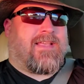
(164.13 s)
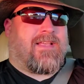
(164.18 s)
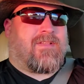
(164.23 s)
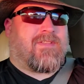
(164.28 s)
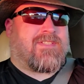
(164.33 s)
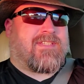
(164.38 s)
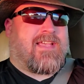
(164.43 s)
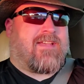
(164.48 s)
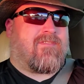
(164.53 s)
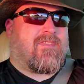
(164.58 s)

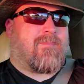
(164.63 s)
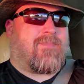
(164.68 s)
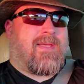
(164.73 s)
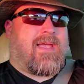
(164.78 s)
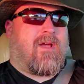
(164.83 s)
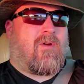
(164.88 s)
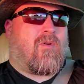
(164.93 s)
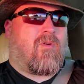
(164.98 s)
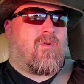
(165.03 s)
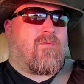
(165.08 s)
else have the
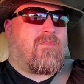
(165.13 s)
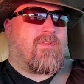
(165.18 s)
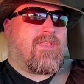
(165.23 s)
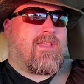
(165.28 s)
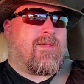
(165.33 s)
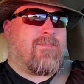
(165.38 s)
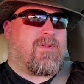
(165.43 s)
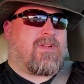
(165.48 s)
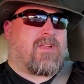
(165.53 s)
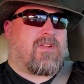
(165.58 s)
power over
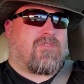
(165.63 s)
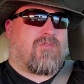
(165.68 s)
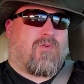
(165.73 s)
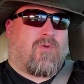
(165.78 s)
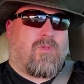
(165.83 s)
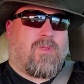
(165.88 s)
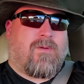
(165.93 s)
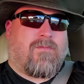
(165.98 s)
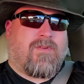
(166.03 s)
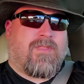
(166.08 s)
them and
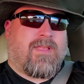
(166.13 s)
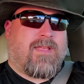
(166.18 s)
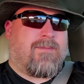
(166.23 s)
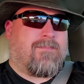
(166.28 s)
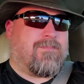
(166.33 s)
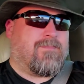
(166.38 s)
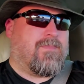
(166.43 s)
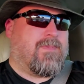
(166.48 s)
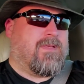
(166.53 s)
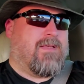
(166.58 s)
control over
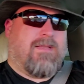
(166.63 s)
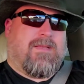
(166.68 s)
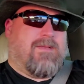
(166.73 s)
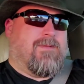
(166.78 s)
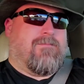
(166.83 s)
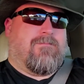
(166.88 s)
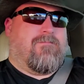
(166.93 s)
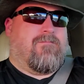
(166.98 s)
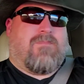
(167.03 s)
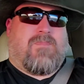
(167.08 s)

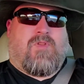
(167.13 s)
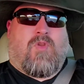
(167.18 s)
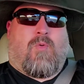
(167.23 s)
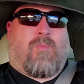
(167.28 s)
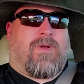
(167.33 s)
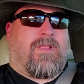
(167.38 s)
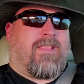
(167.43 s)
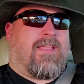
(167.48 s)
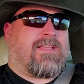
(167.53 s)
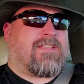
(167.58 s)
them.
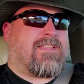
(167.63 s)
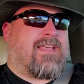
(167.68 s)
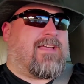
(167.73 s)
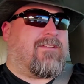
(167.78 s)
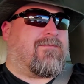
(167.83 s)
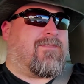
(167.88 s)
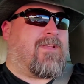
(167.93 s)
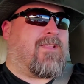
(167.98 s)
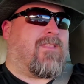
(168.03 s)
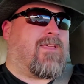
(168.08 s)
Nobody likes that
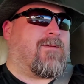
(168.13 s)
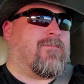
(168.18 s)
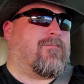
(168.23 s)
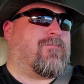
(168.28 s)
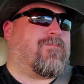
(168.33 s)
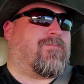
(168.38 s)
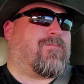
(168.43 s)
feeling.